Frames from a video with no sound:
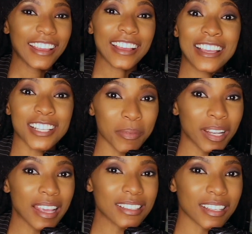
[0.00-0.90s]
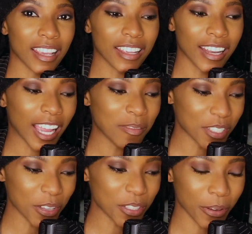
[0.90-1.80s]
Guys, I'm elated. Hey, like, I'm
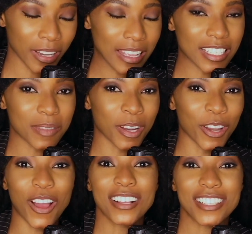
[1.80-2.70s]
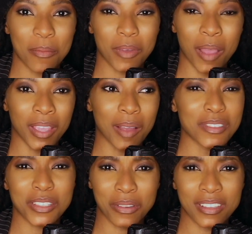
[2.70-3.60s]
so elated. It's been a long time coming. I'm
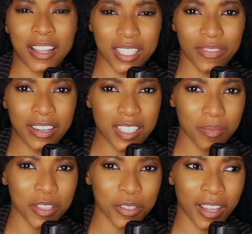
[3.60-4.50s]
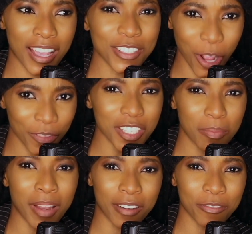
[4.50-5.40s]
so excited to finally speak to you guys on this
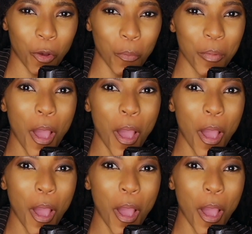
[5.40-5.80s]
platform.